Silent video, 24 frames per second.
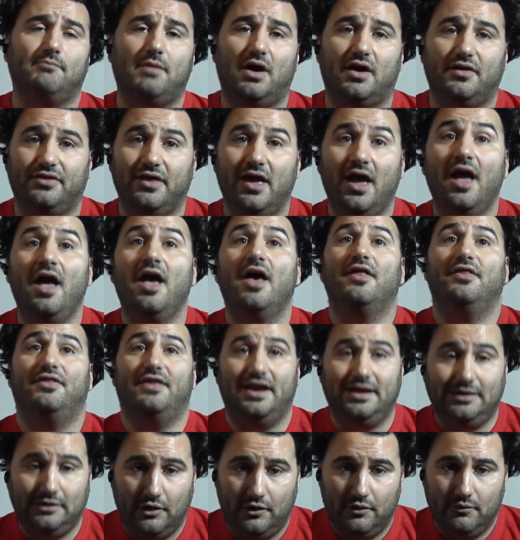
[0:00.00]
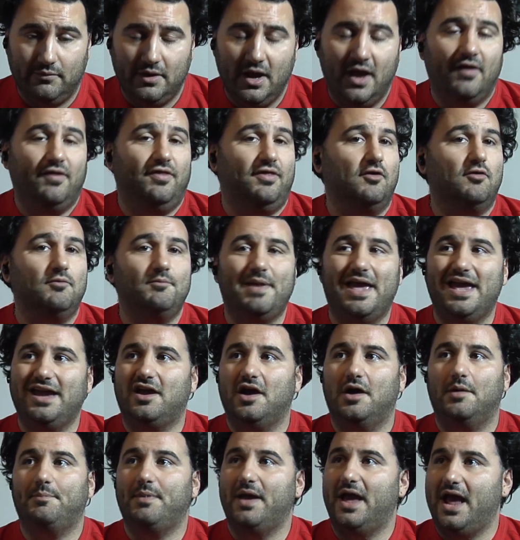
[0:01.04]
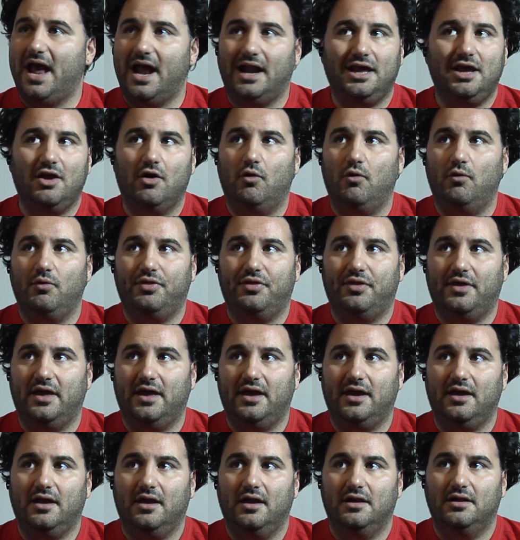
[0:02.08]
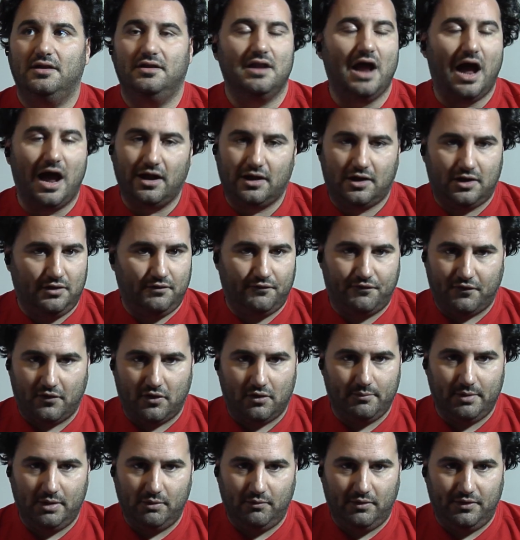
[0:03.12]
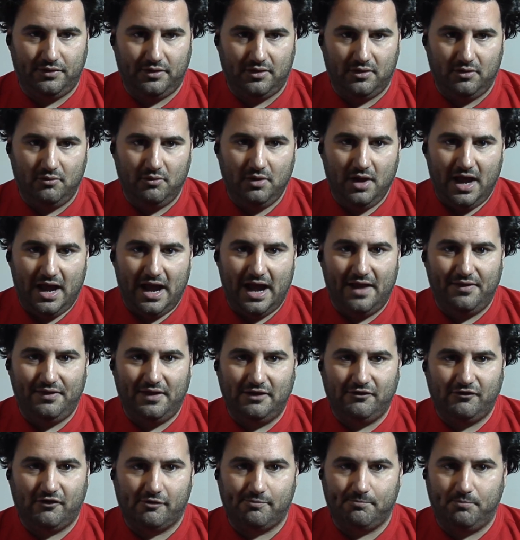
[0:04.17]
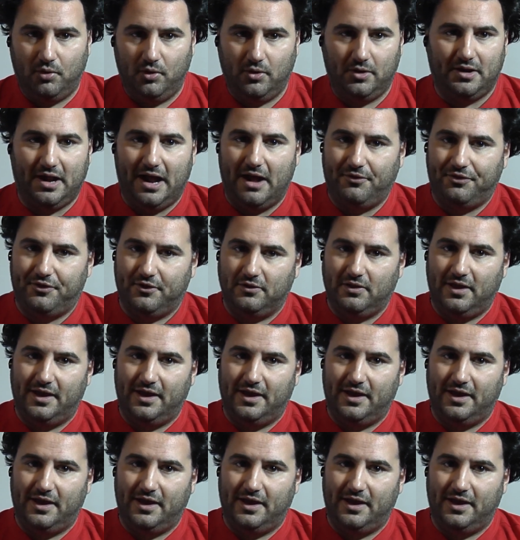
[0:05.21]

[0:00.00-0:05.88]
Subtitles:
month. They do. They'll make up any old thing, not confirm it with you, and then just put it out there